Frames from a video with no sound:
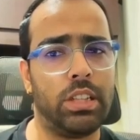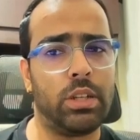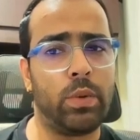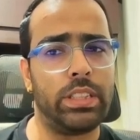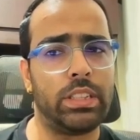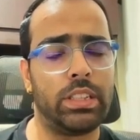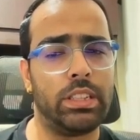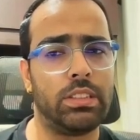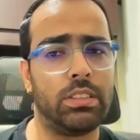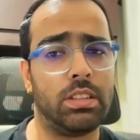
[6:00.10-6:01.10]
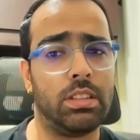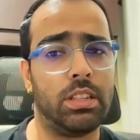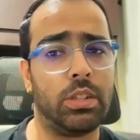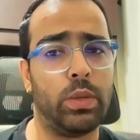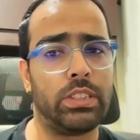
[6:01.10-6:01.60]
request is
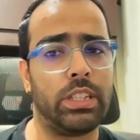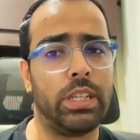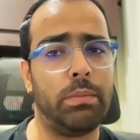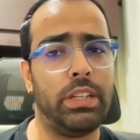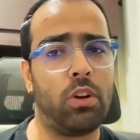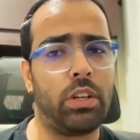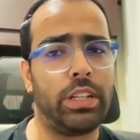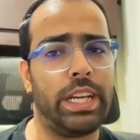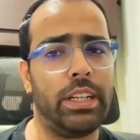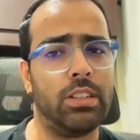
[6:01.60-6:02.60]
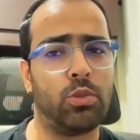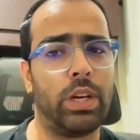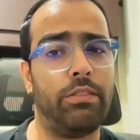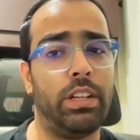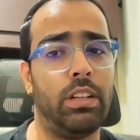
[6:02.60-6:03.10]
requesting me dot get, so
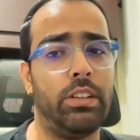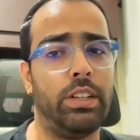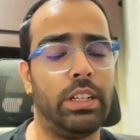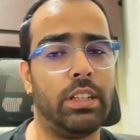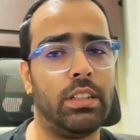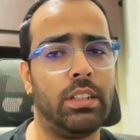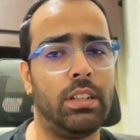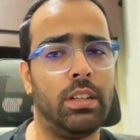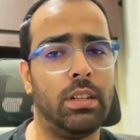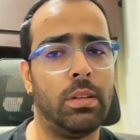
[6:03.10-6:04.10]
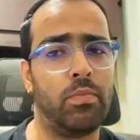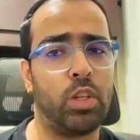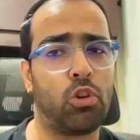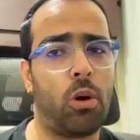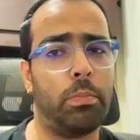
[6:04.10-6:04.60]
I will return
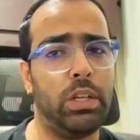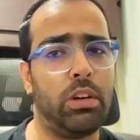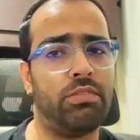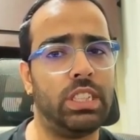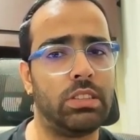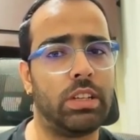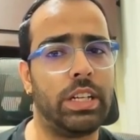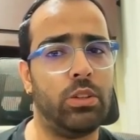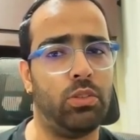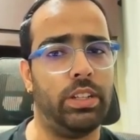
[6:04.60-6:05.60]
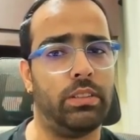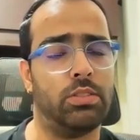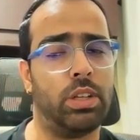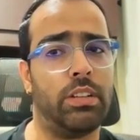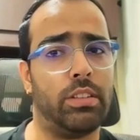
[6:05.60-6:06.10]
the copy of this thread only.
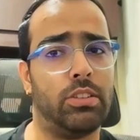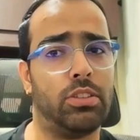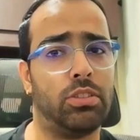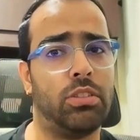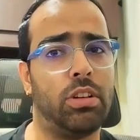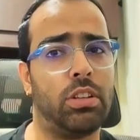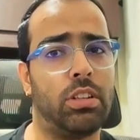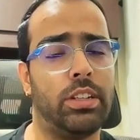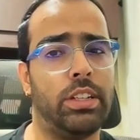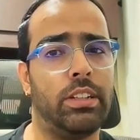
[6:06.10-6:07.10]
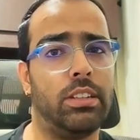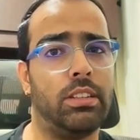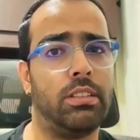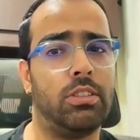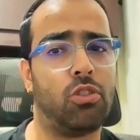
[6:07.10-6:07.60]
So I should not return
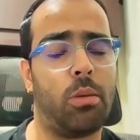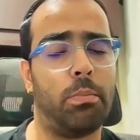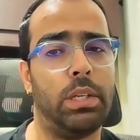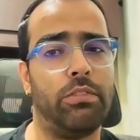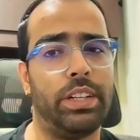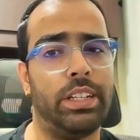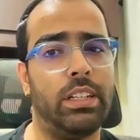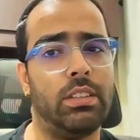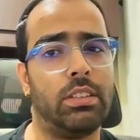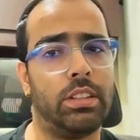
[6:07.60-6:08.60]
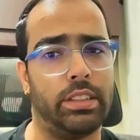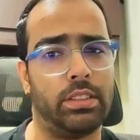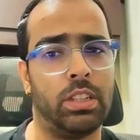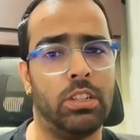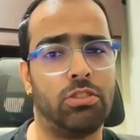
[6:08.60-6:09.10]
the copy of any other
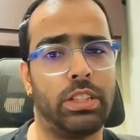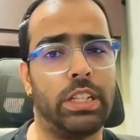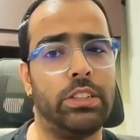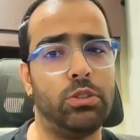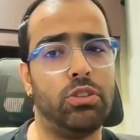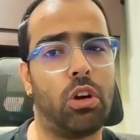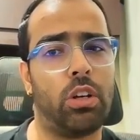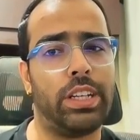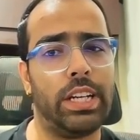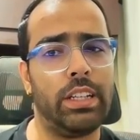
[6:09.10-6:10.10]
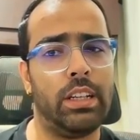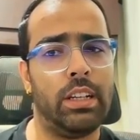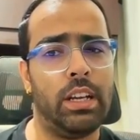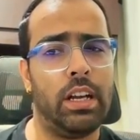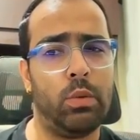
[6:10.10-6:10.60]
threads. So you can use dot get.
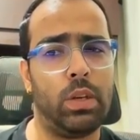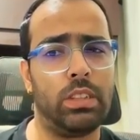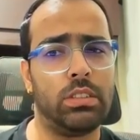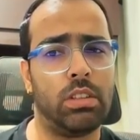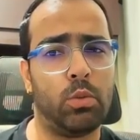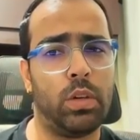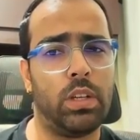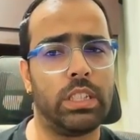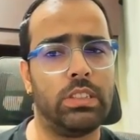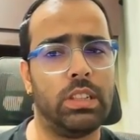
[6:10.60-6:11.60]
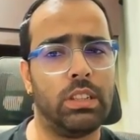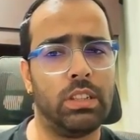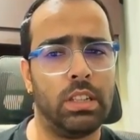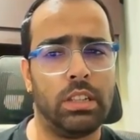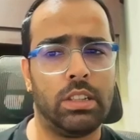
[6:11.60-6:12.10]
And once your work is done,
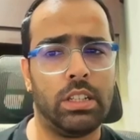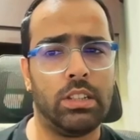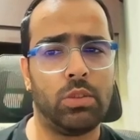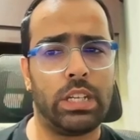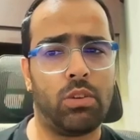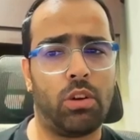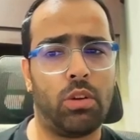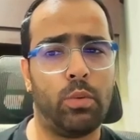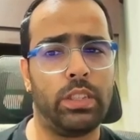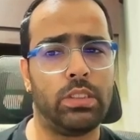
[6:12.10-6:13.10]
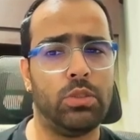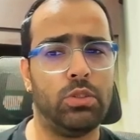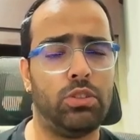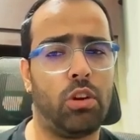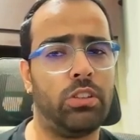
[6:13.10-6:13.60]
then you can always
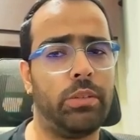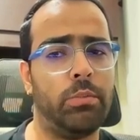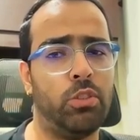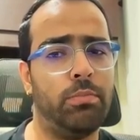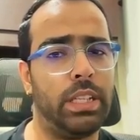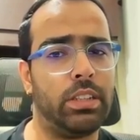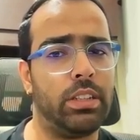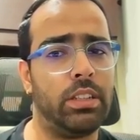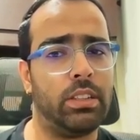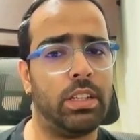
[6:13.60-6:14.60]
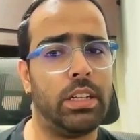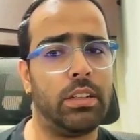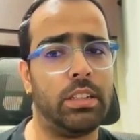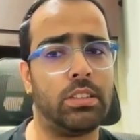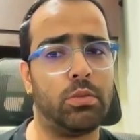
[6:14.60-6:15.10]
use dot remove method, right?
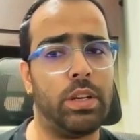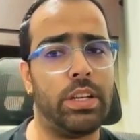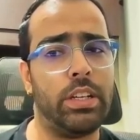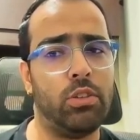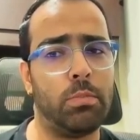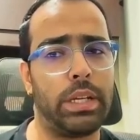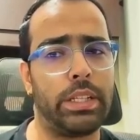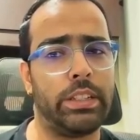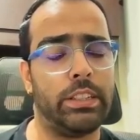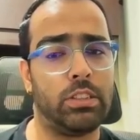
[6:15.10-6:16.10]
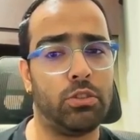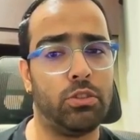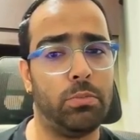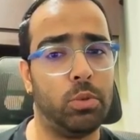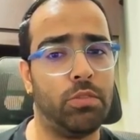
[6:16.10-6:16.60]
It's very good practice to
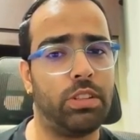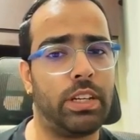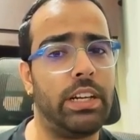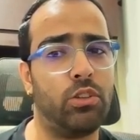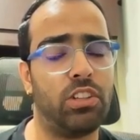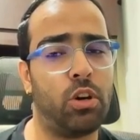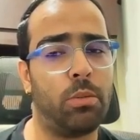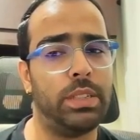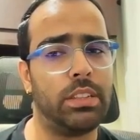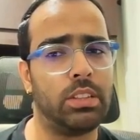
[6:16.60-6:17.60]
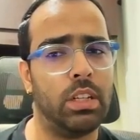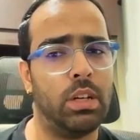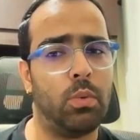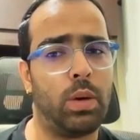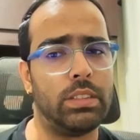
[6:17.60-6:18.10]
remove thread local objects
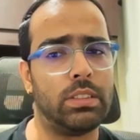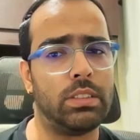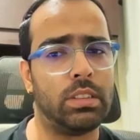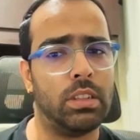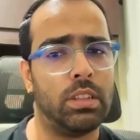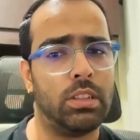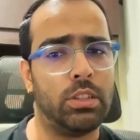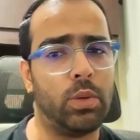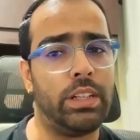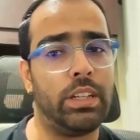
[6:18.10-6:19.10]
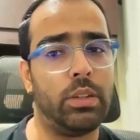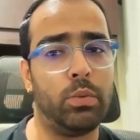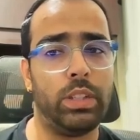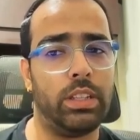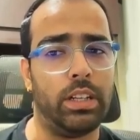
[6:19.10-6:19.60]
once you are done
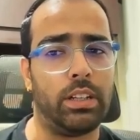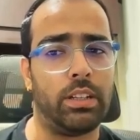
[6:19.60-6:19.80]
with that.